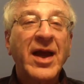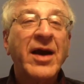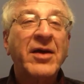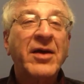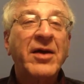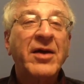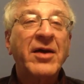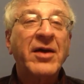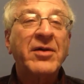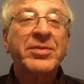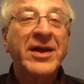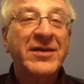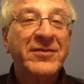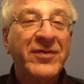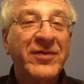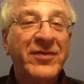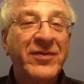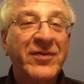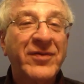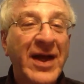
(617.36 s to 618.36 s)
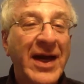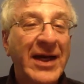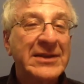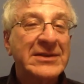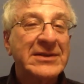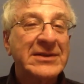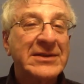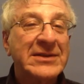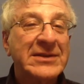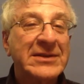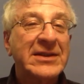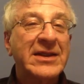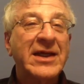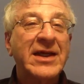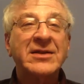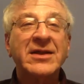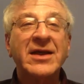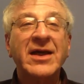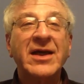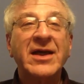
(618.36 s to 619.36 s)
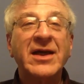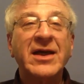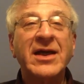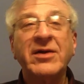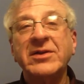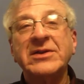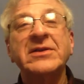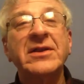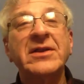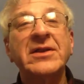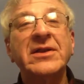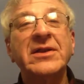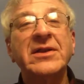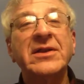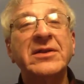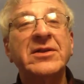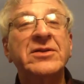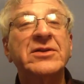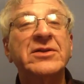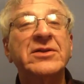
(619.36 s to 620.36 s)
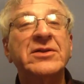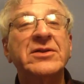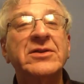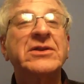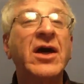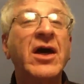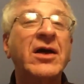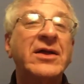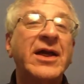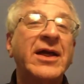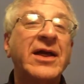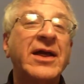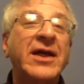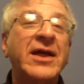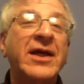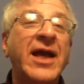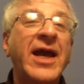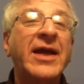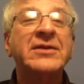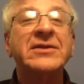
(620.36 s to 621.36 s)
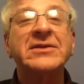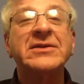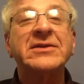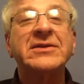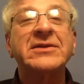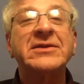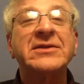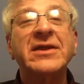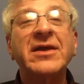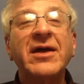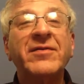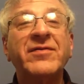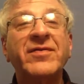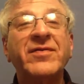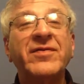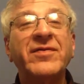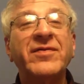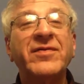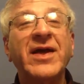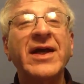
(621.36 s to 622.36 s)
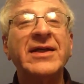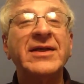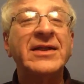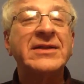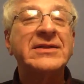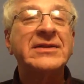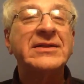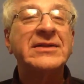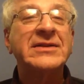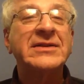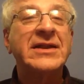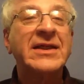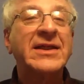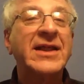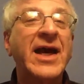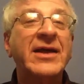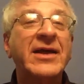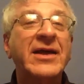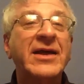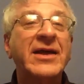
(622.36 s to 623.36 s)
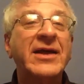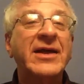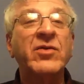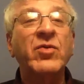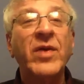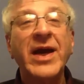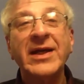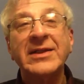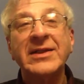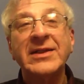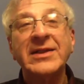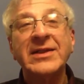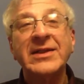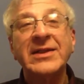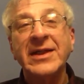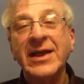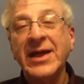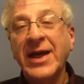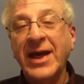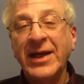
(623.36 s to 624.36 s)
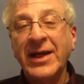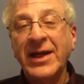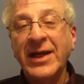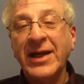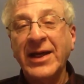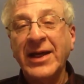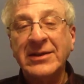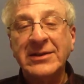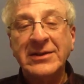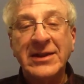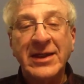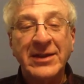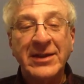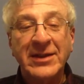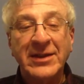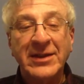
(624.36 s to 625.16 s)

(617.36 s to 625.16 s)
how a plane flies and how it could stall, and angles of flight and things like that, and weight, and